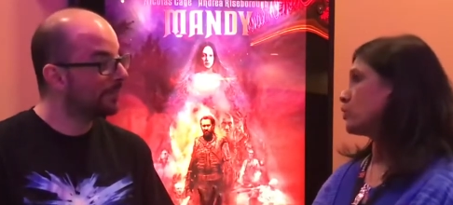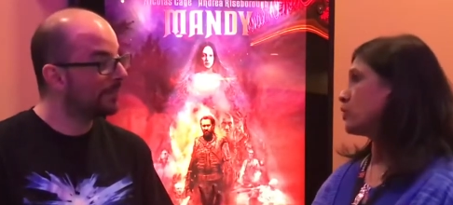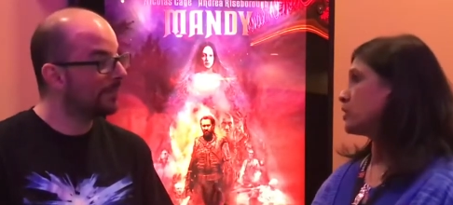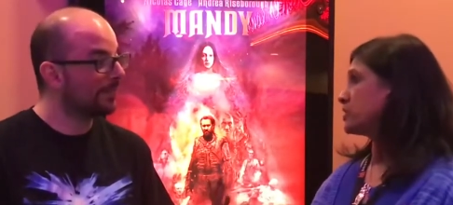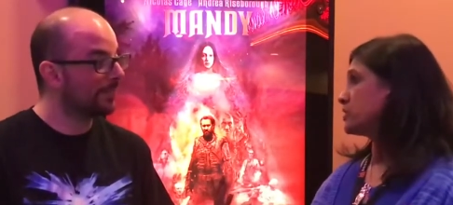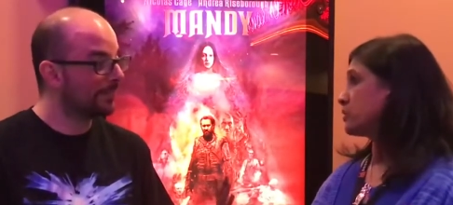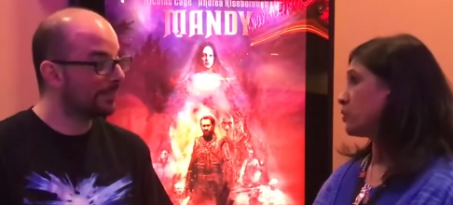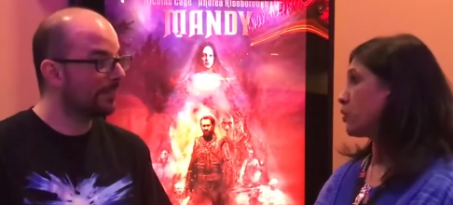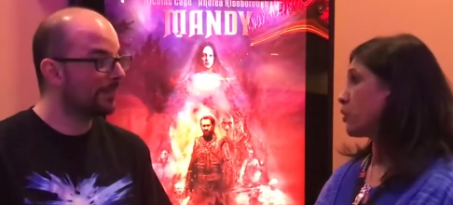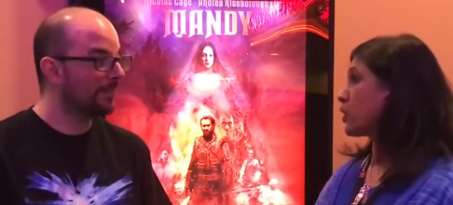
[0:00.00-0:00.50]

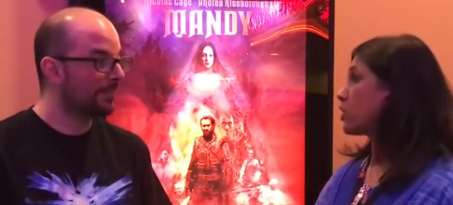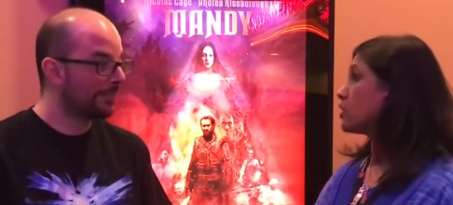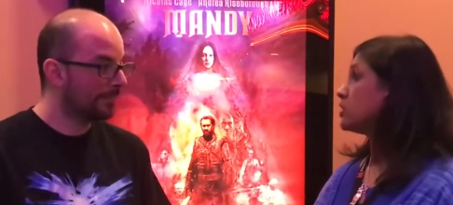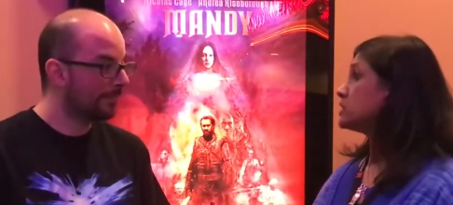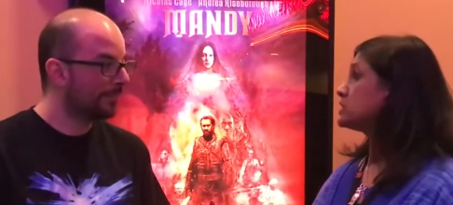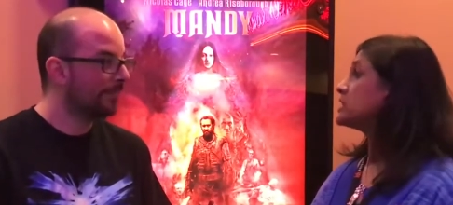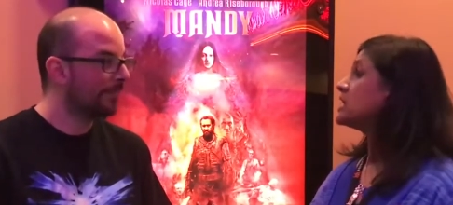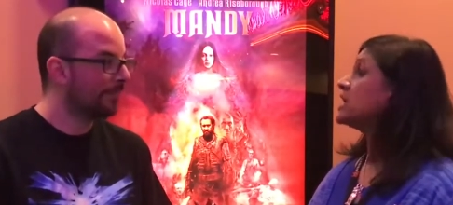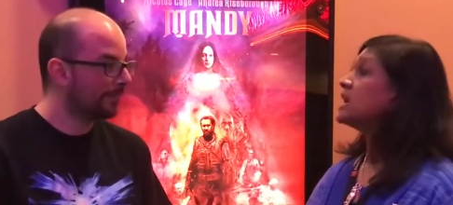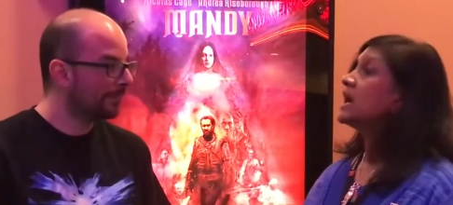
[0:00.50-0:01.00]
Speaker 1: with the
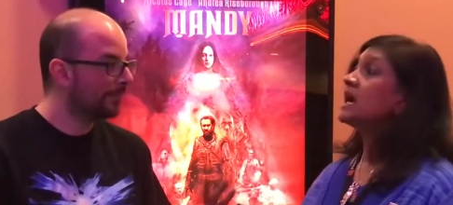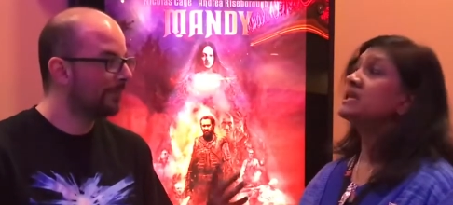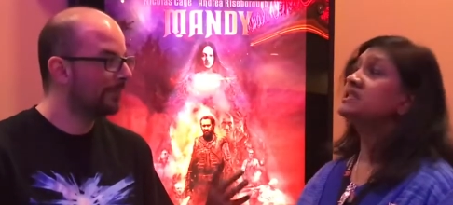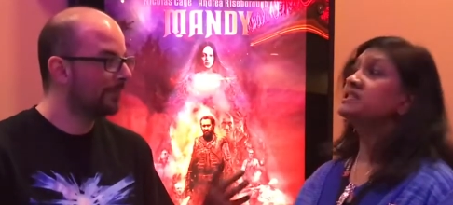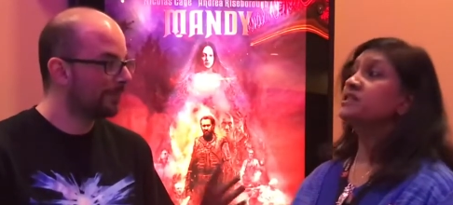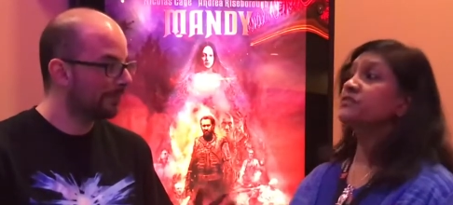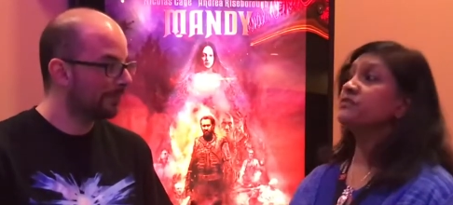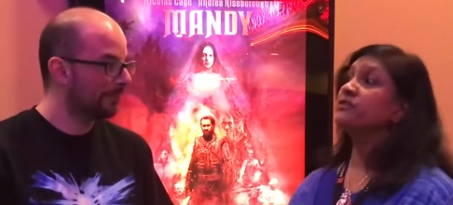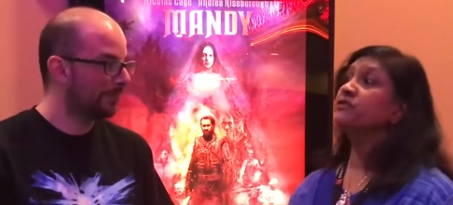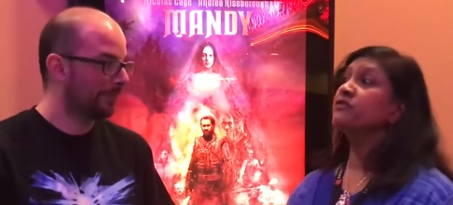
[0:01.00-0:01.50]
world a
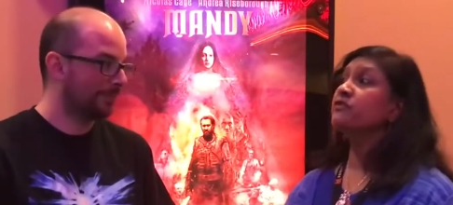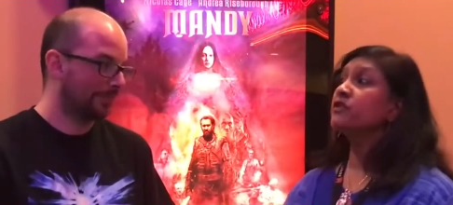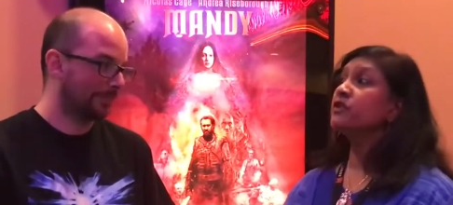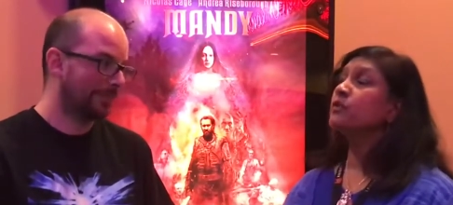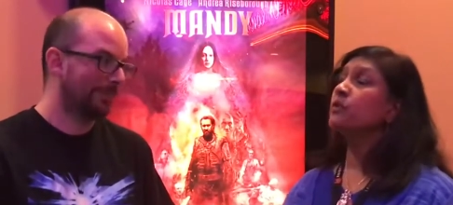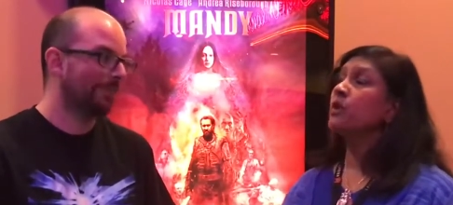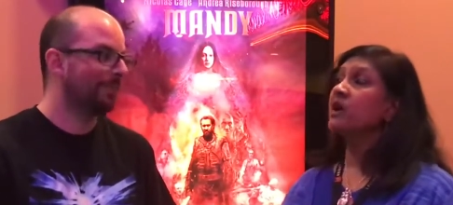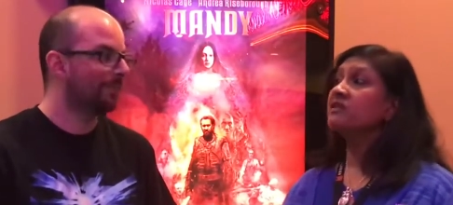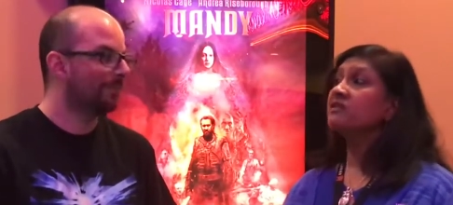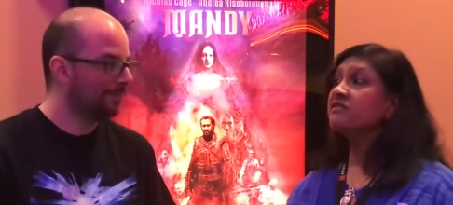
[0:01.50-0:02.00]
different
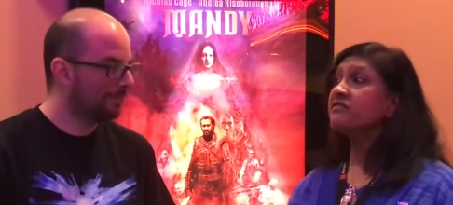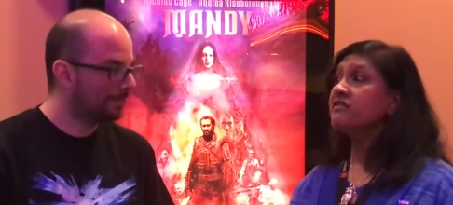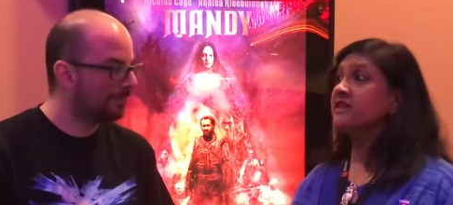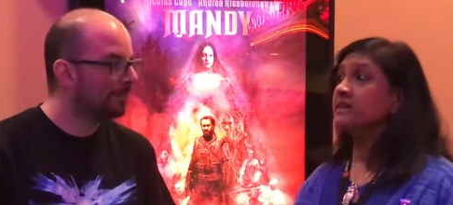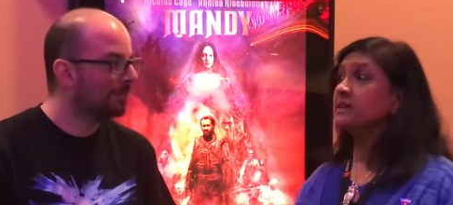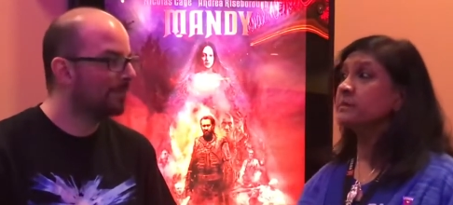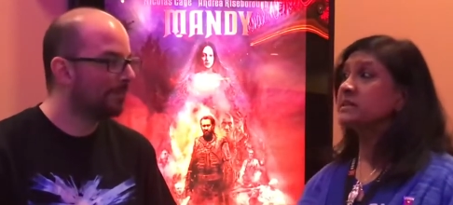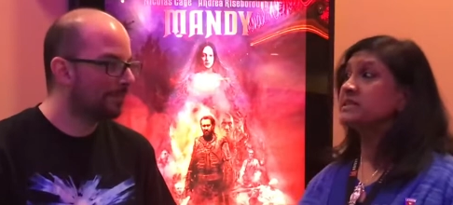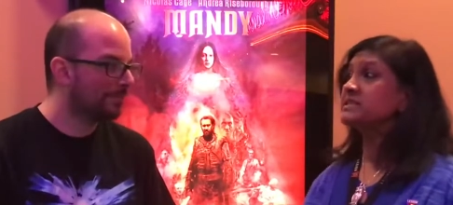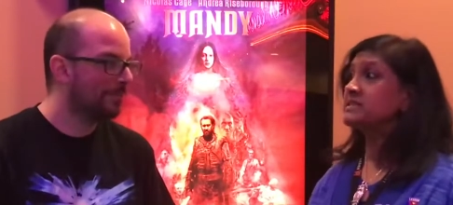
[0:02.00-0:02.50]
view on
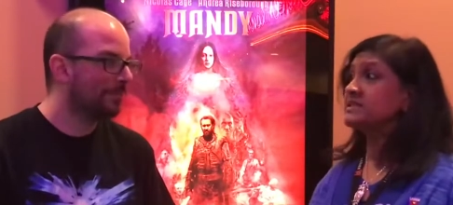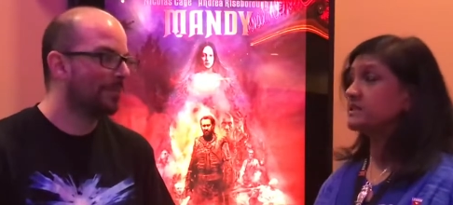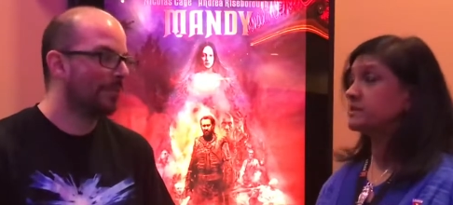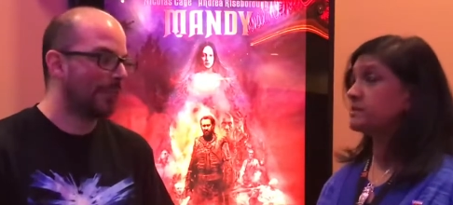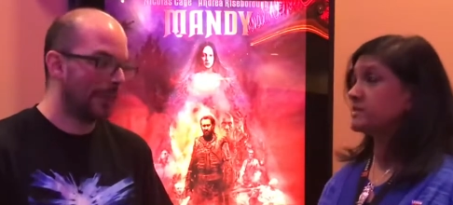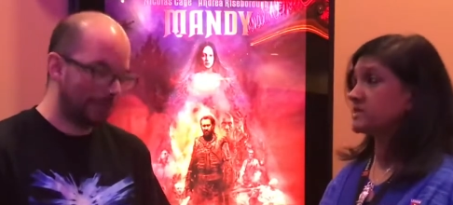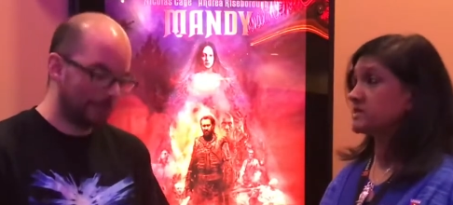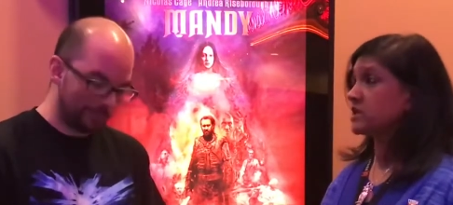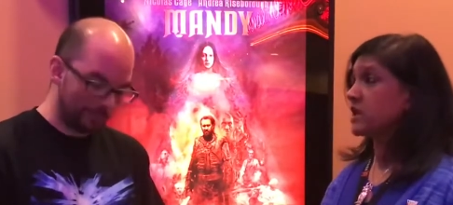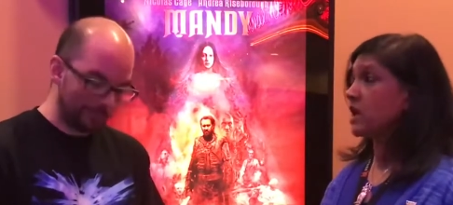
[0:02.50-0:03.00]
film and
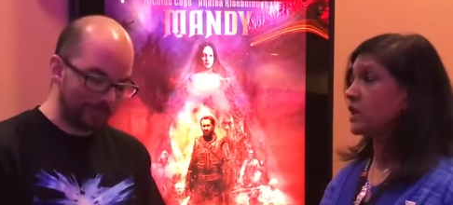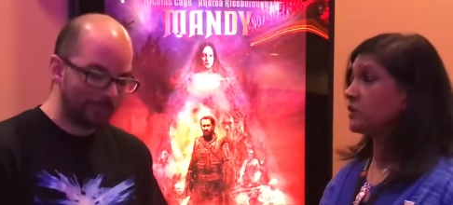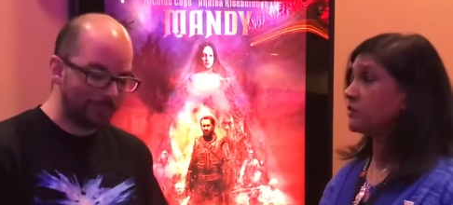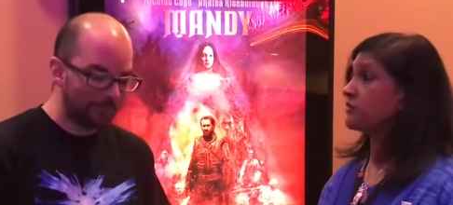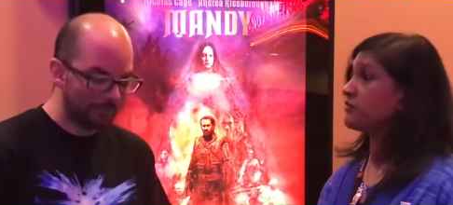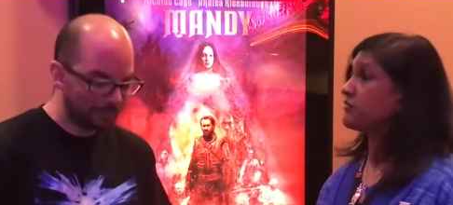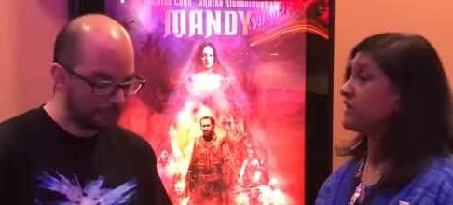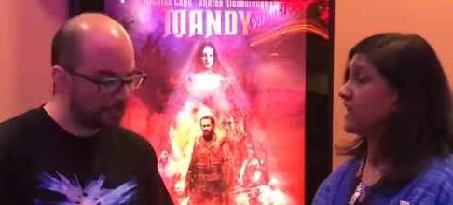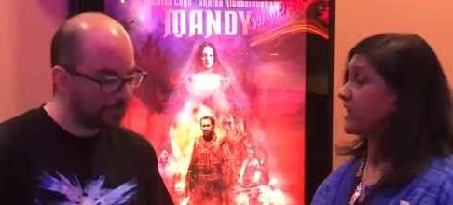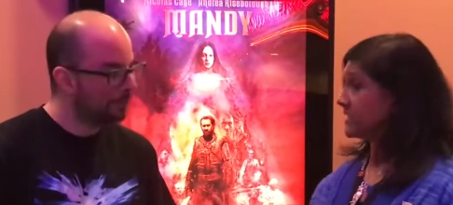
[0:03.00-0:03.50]

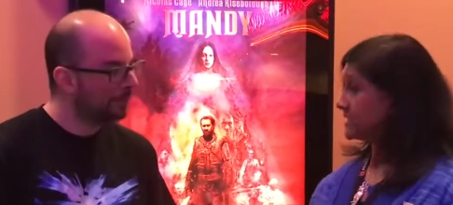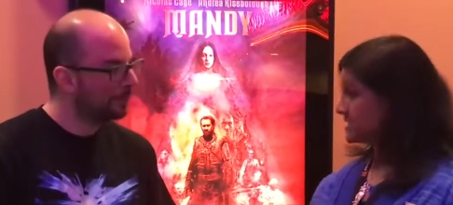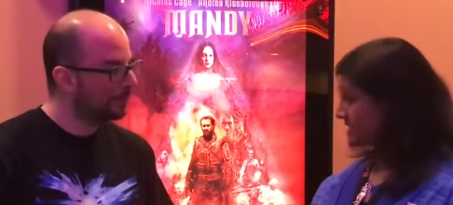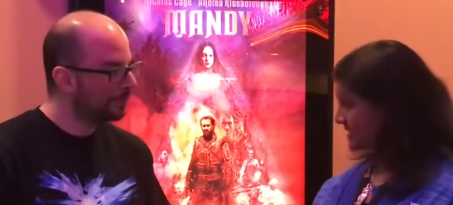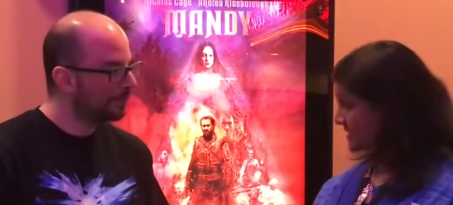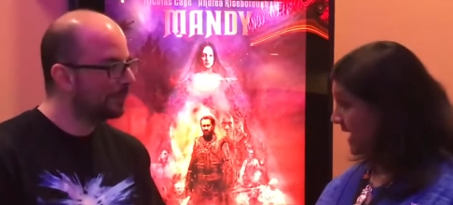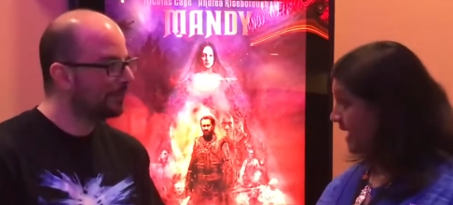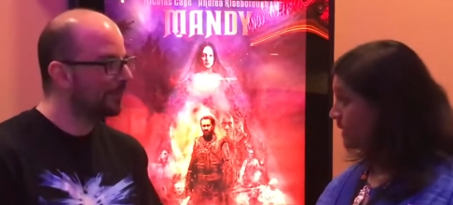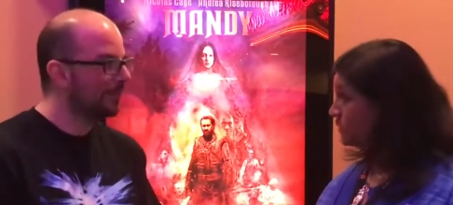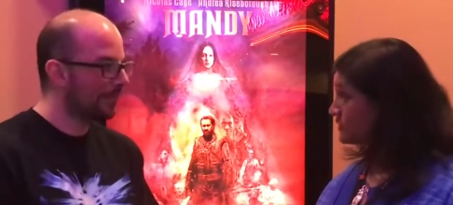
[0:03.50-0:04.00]
cinematography and
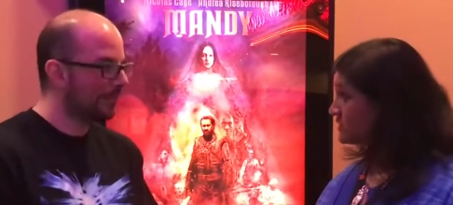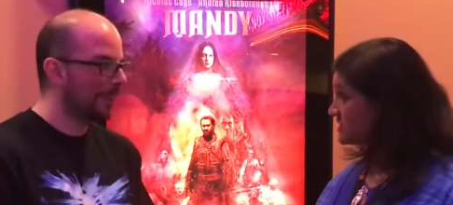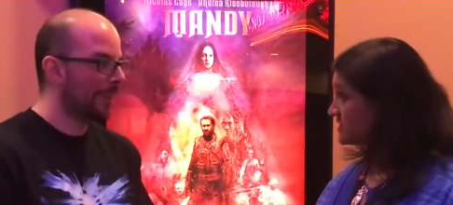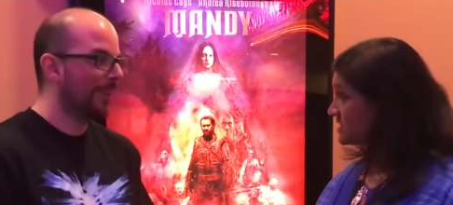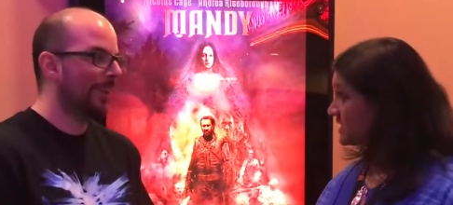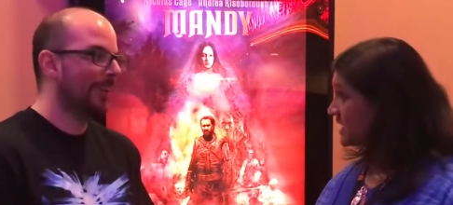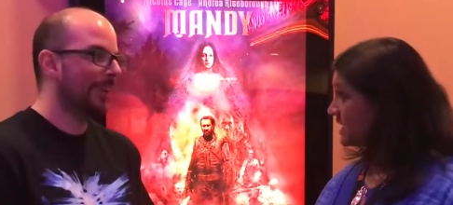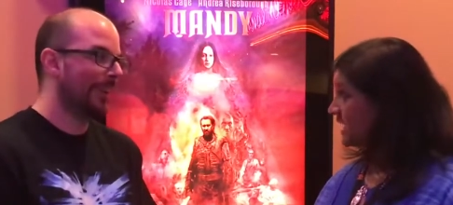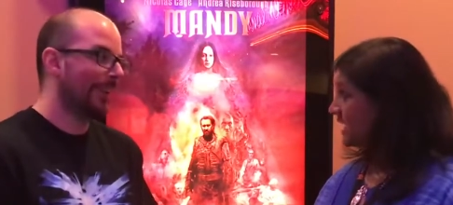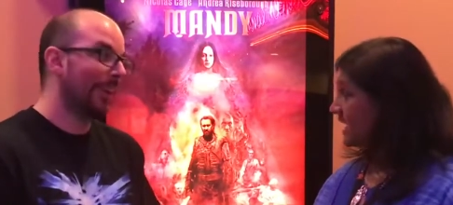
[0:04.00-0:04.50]
sound,
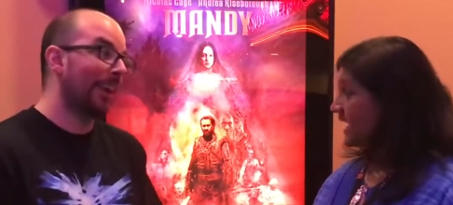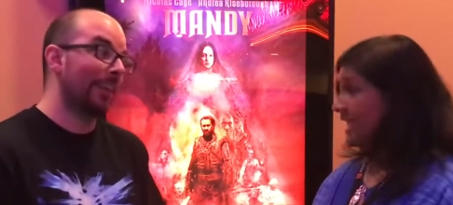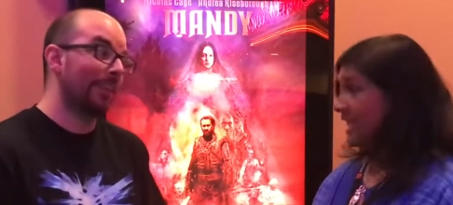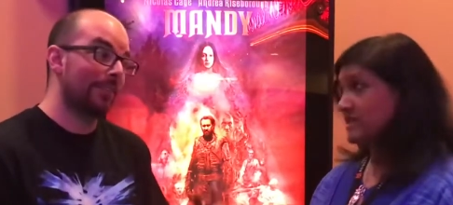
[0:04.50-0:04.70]
yes.